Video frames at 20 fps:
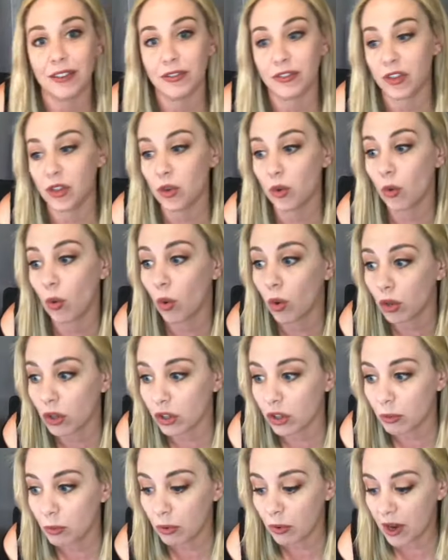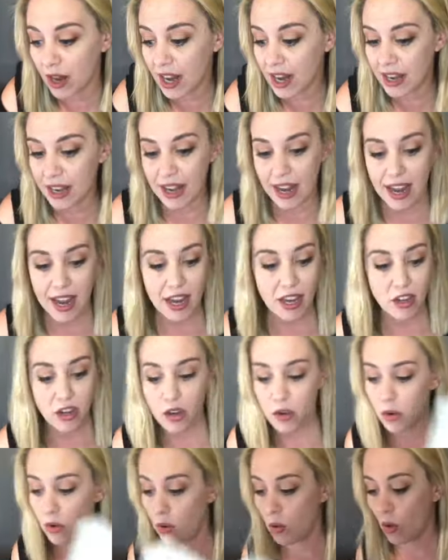if you ordered a print
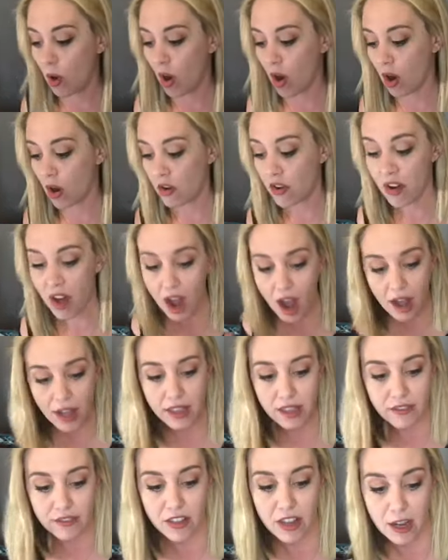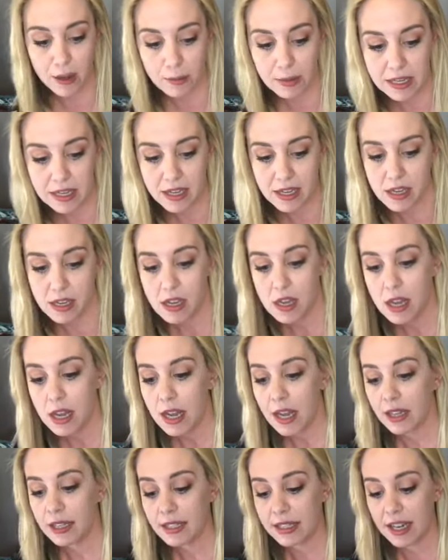and you are not in the VIP
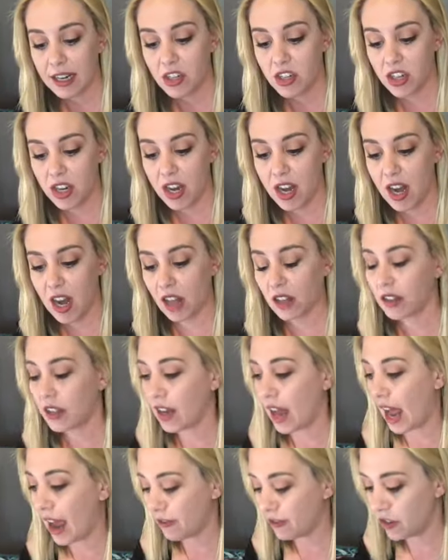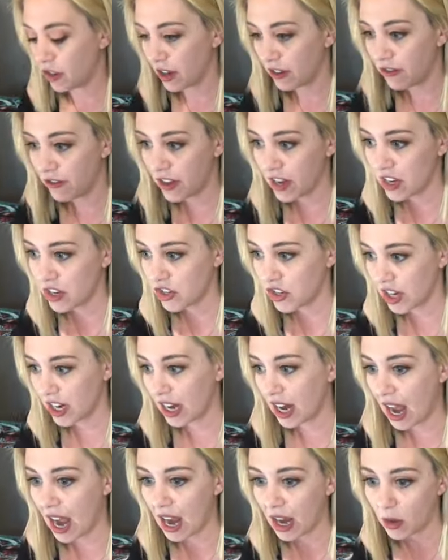section, a little after I finish
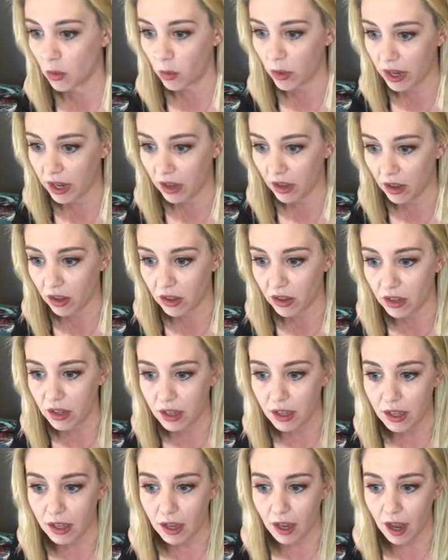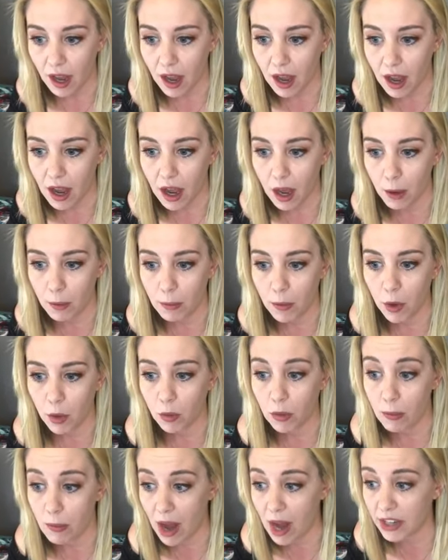it, I will um,
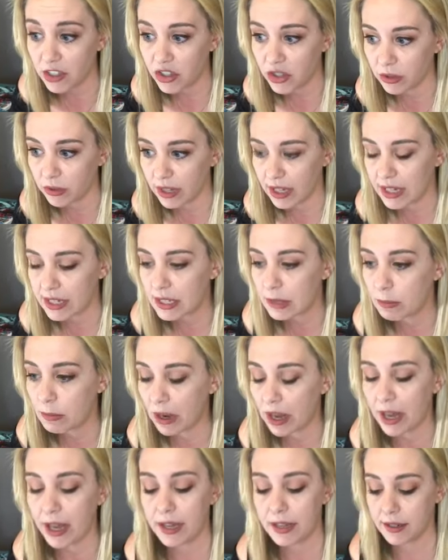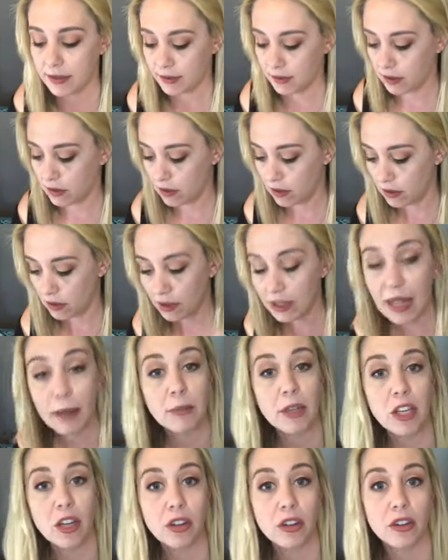remind you this. But
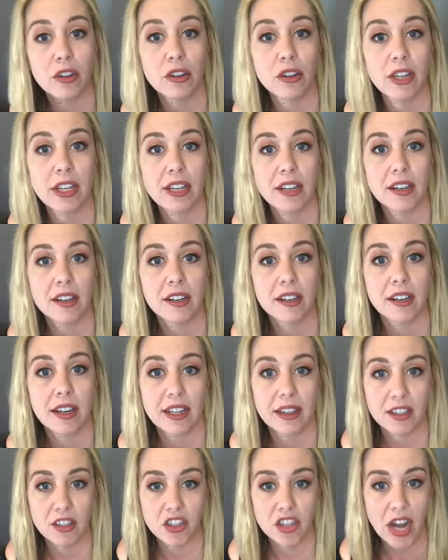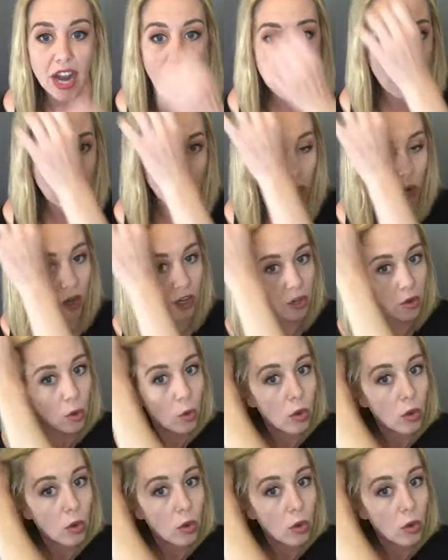let me know you're here in the chat and what